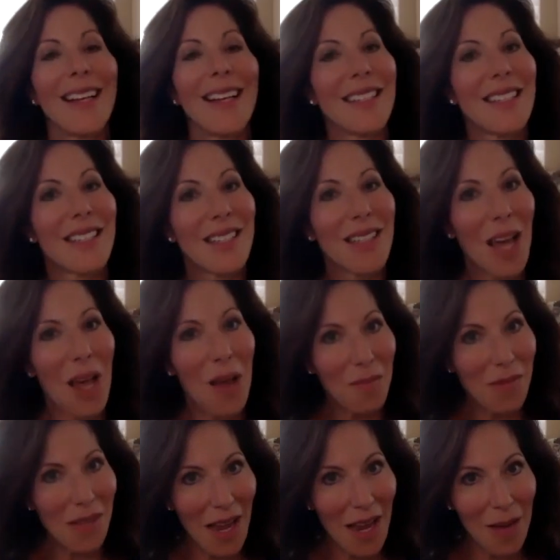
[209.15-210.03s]

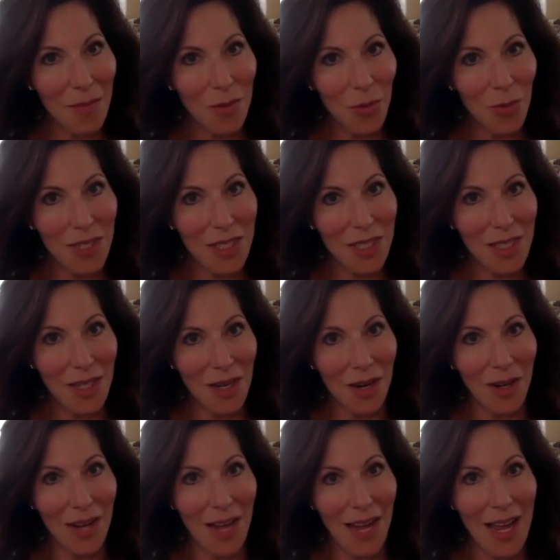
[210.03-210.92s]
Sometimes we
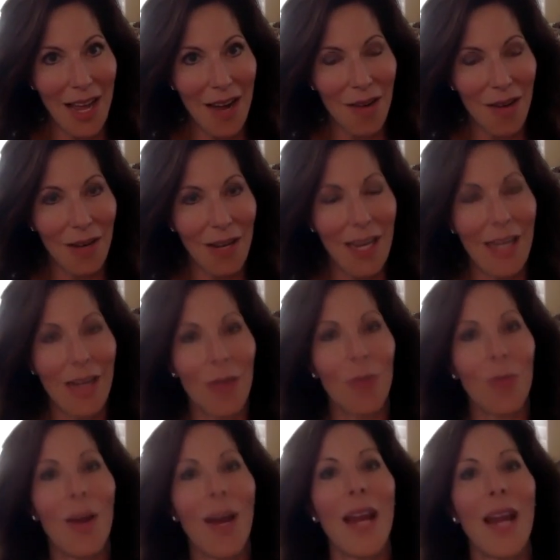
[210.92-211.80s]
start out in a
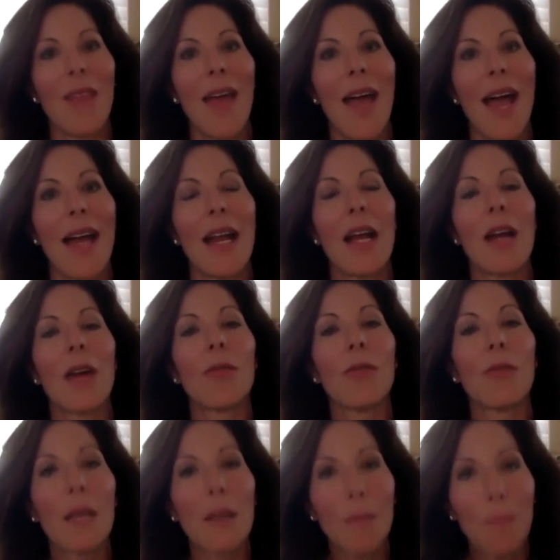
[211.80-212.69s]
way that
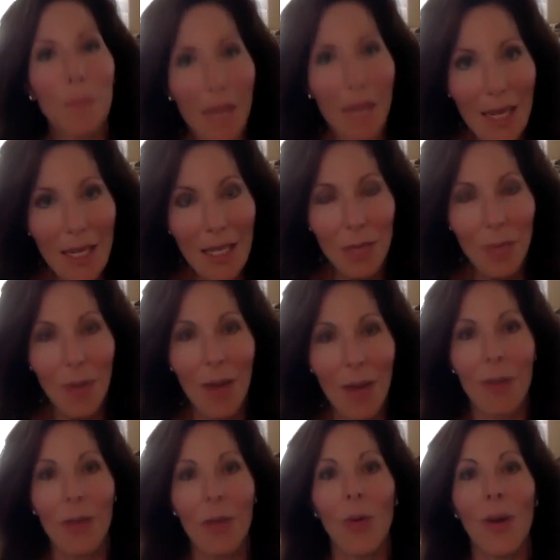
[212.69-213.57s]
repeats
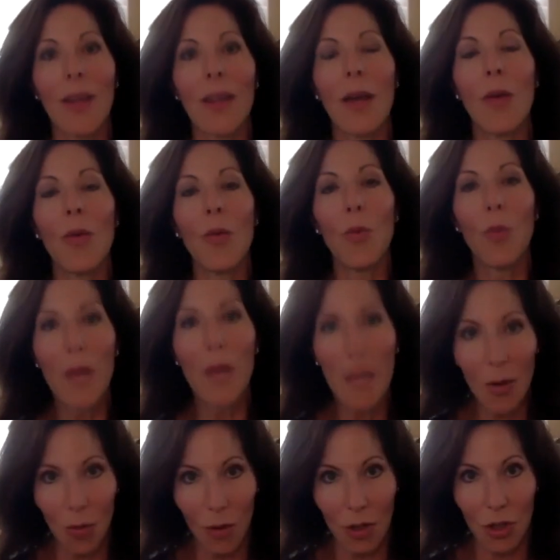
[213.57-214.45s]
maybe the way that
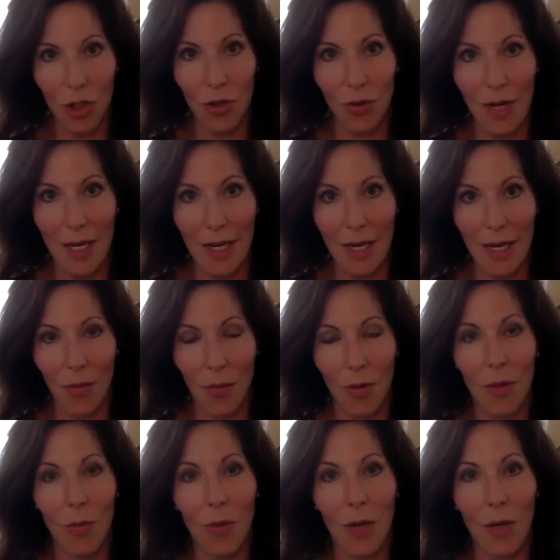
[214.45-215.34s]
we were treated
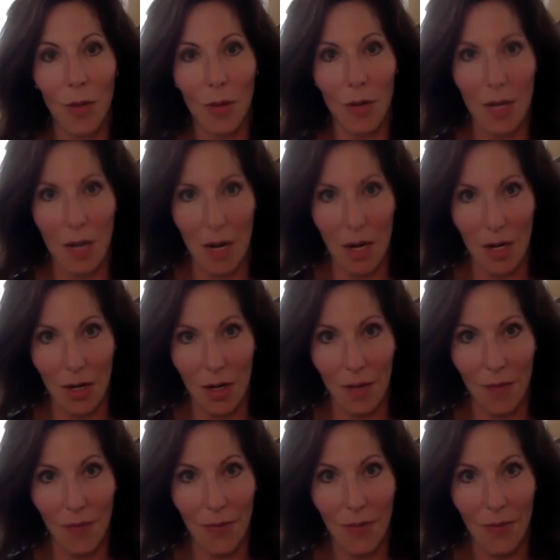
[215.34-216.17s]
when we were younger.